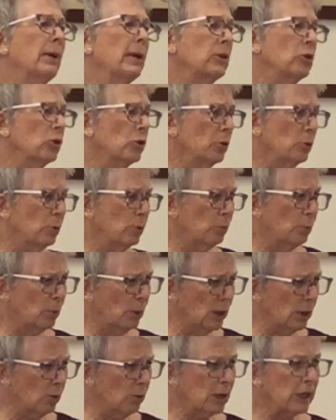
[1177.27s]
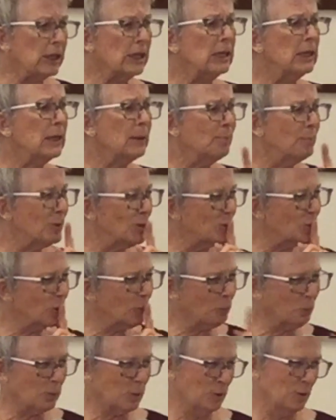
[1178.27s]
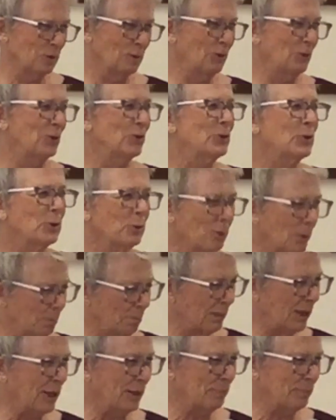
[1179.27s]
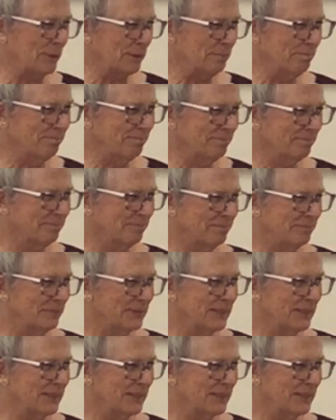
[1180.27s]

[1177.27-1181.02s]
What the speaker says: but you will keep your words to a minimum.